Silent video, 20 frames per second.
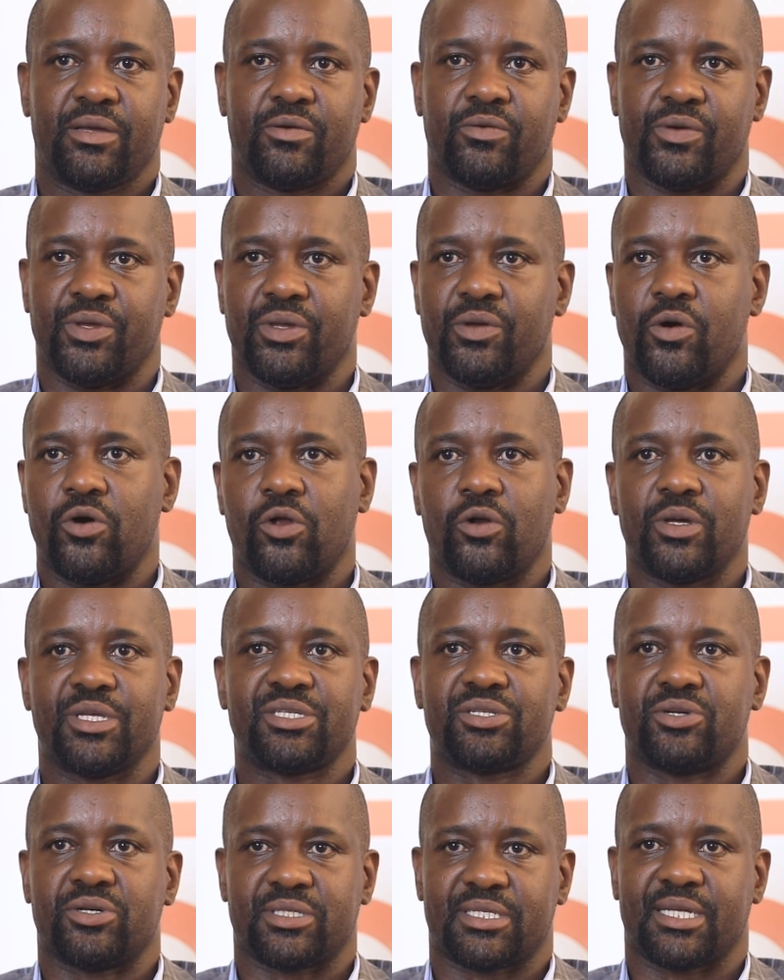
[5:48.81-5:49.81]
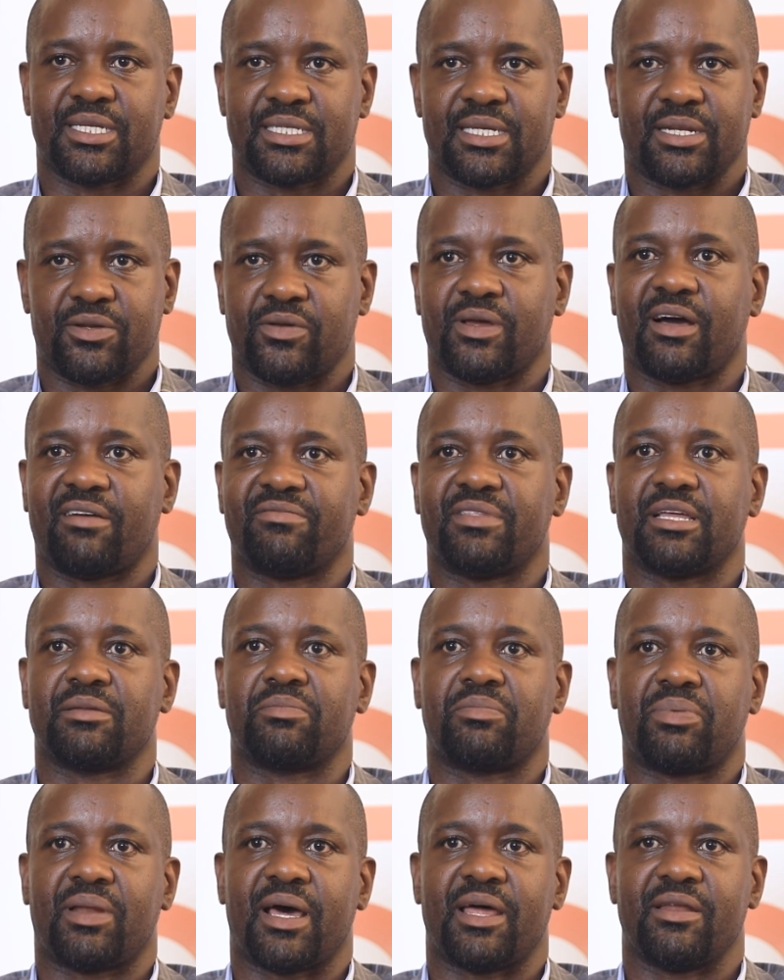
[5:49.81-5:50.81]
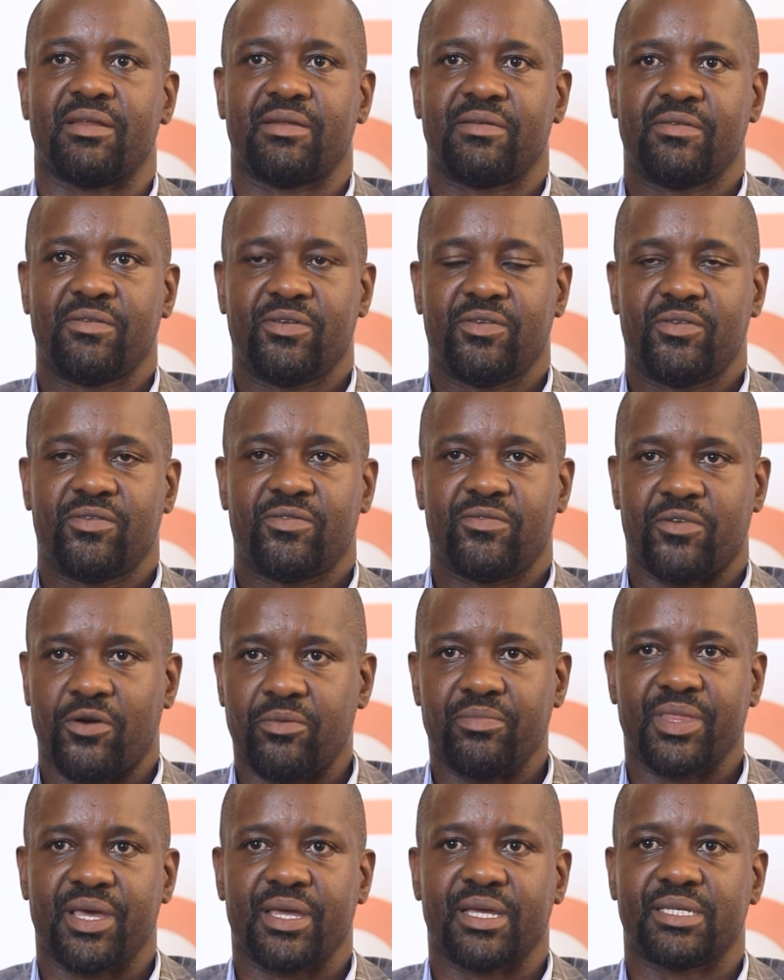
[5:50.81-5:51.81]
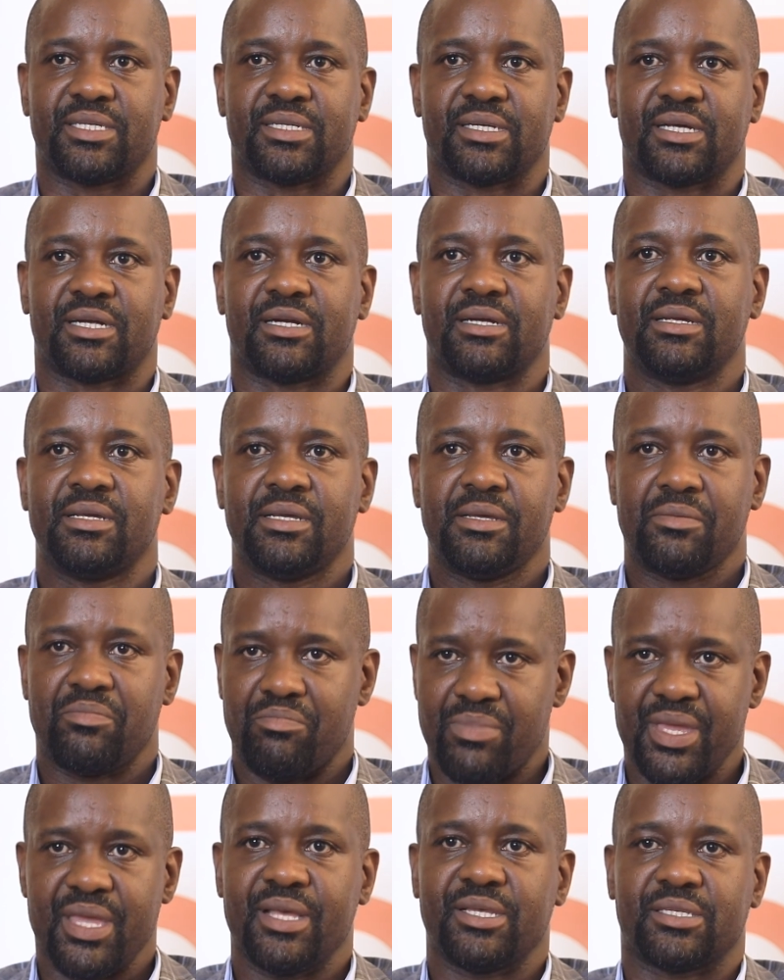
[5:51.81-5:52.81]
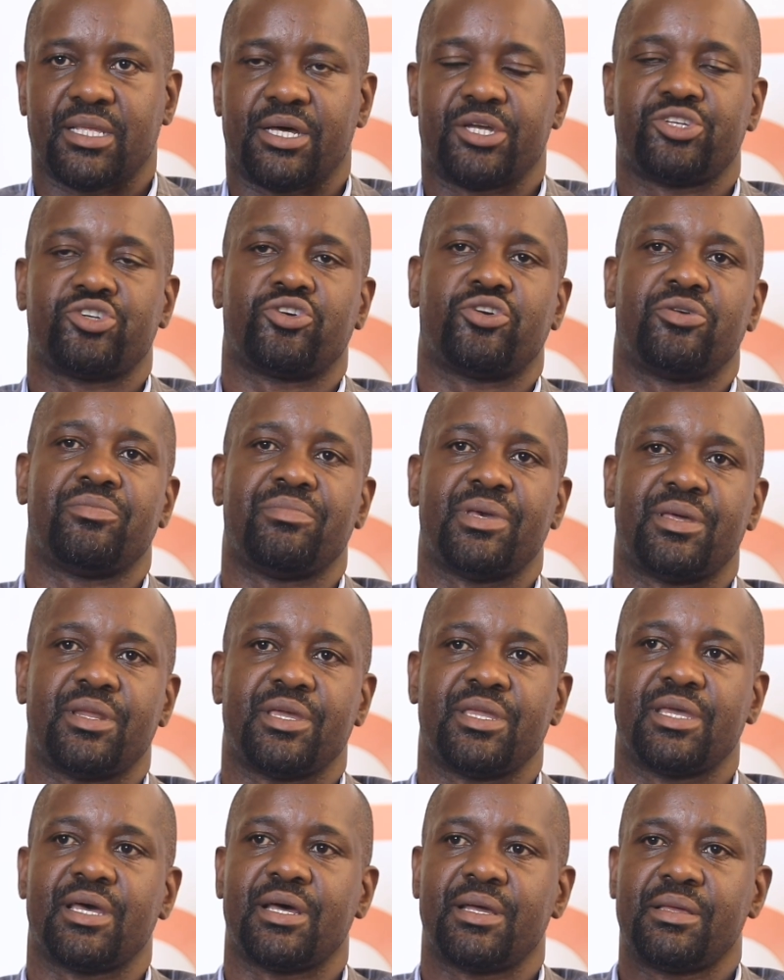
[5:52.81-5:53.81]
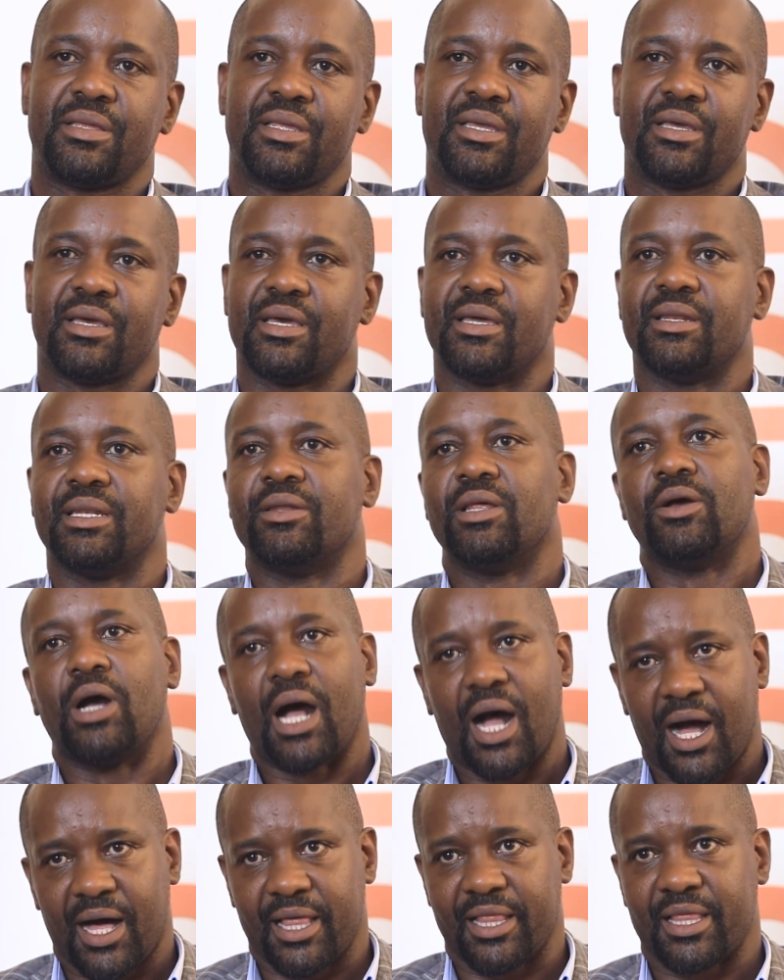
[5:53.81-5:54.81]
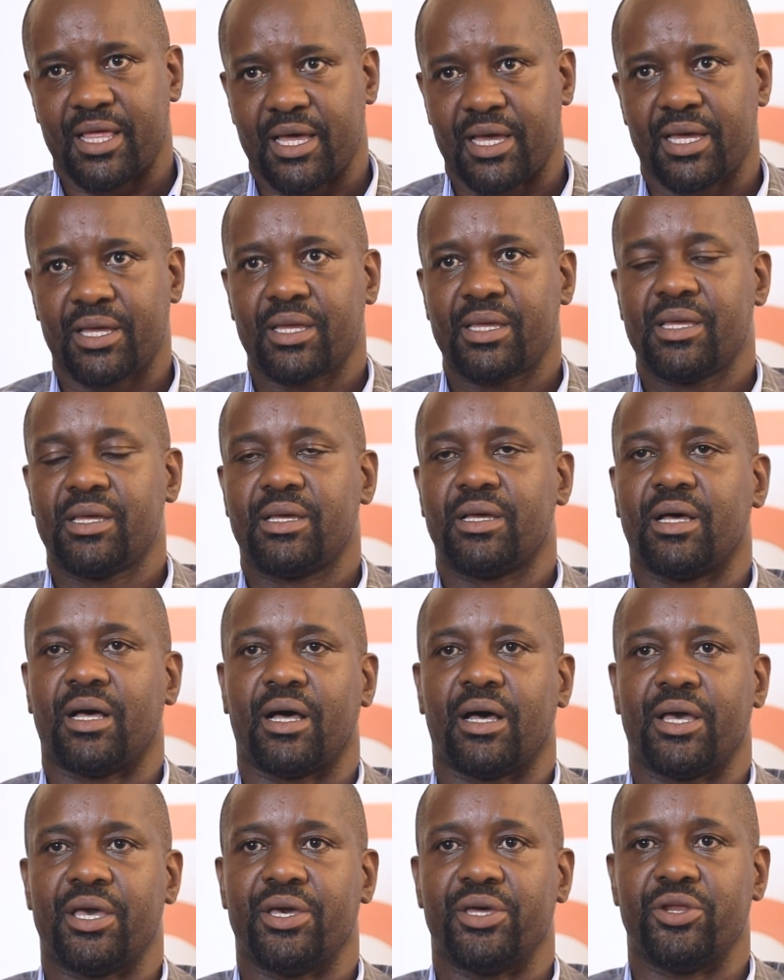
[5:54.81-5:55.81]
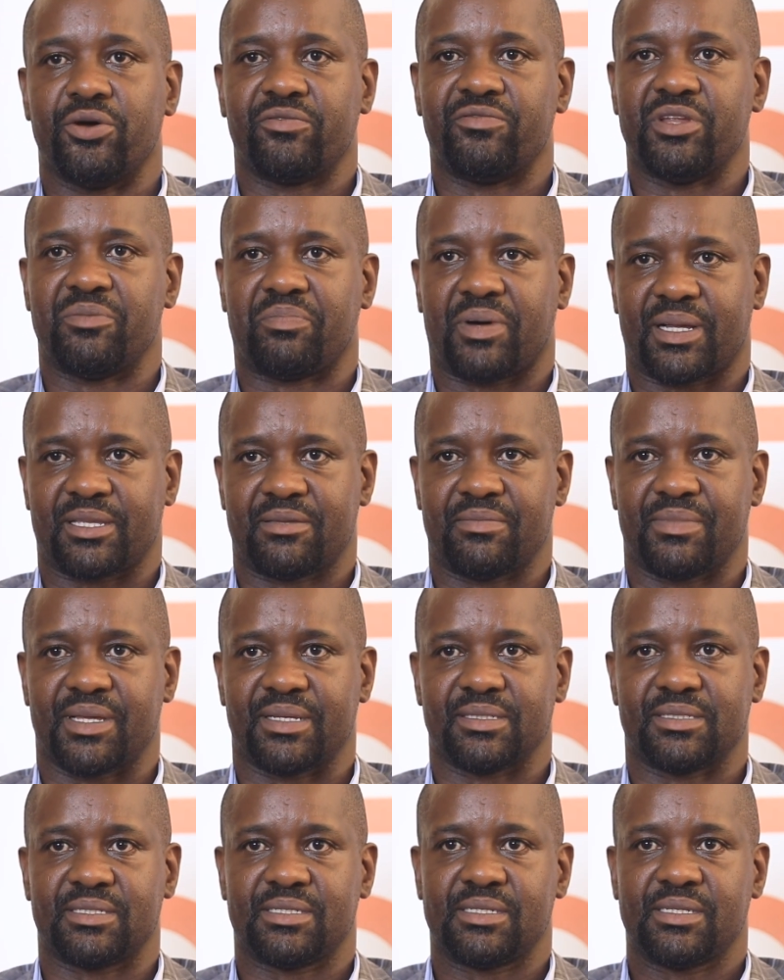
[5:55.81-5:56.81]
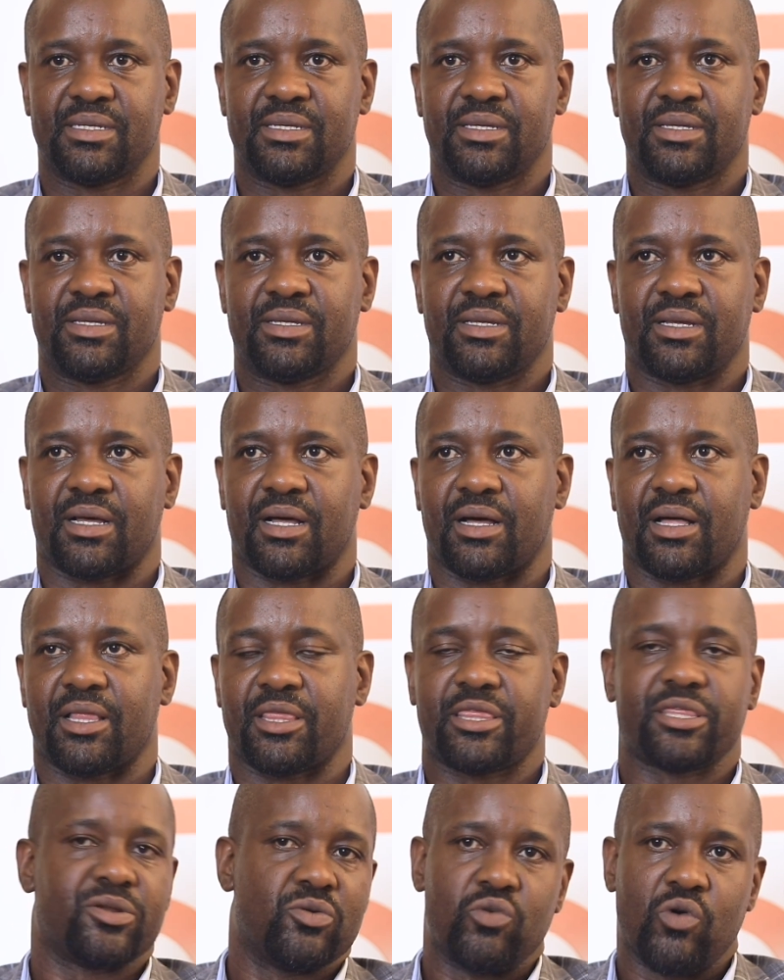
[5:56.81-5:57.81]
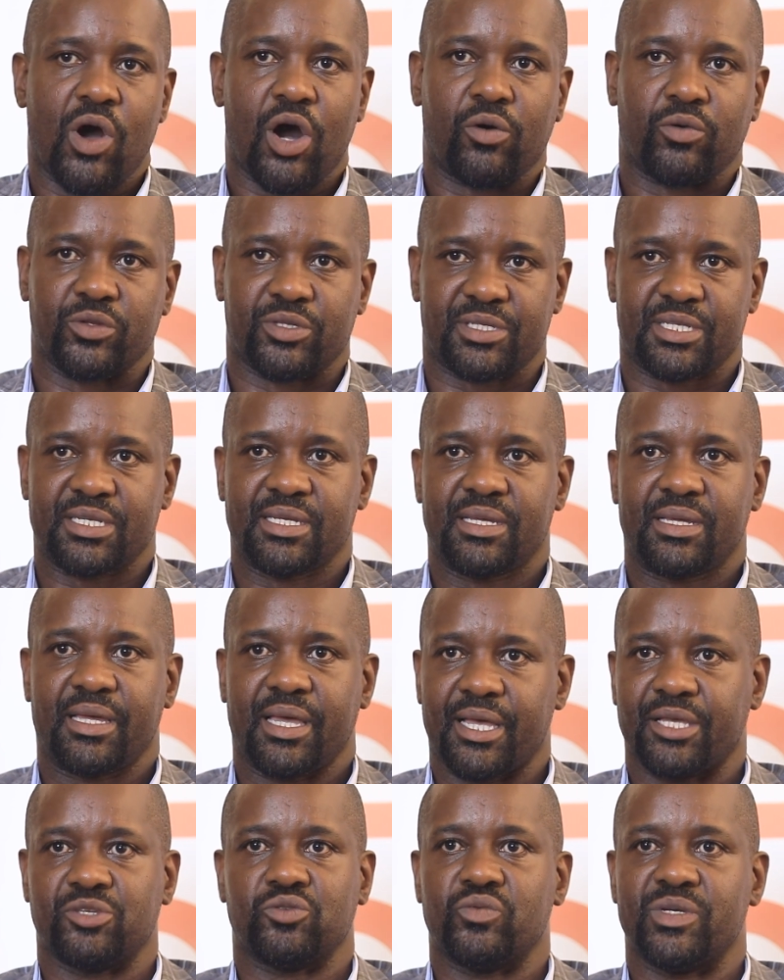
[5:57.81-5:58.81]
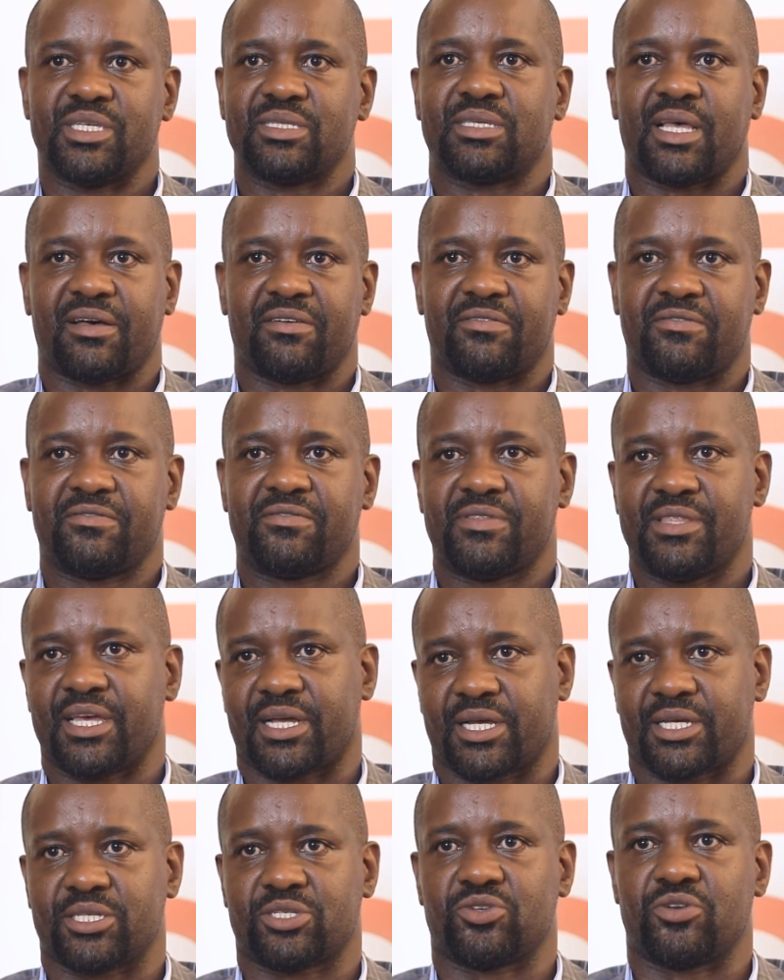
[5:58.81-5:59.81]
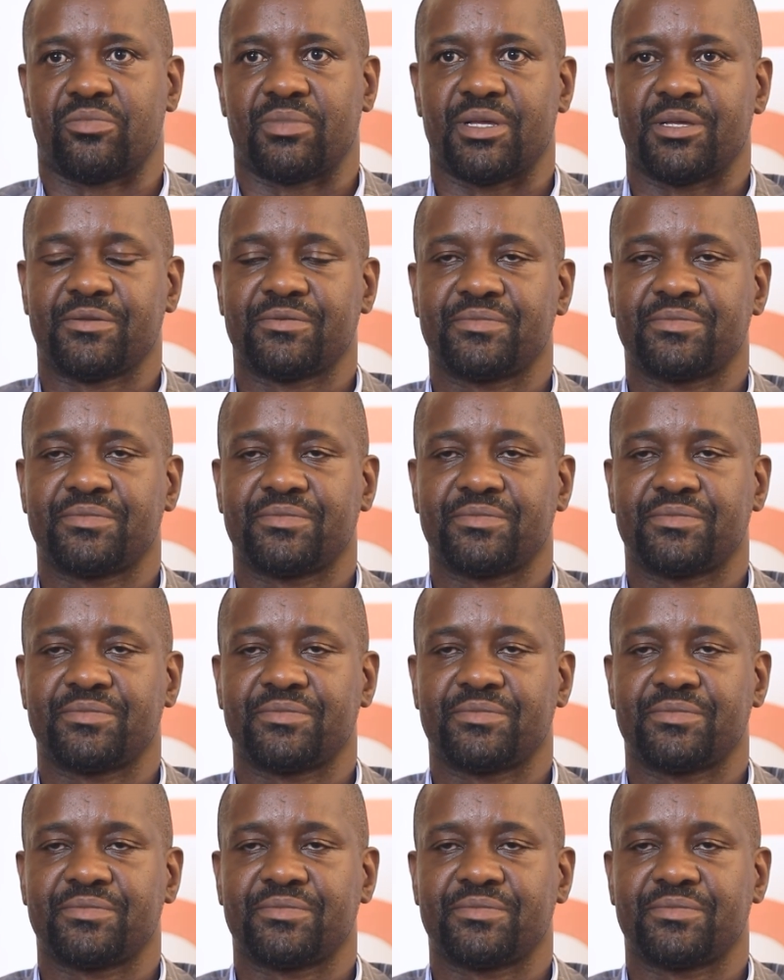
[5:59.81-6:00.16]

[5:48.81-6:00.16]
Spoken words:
We always rotate and we have that plan from the HR, me as the HR manager, and other head of departments throughout as we serve the customer.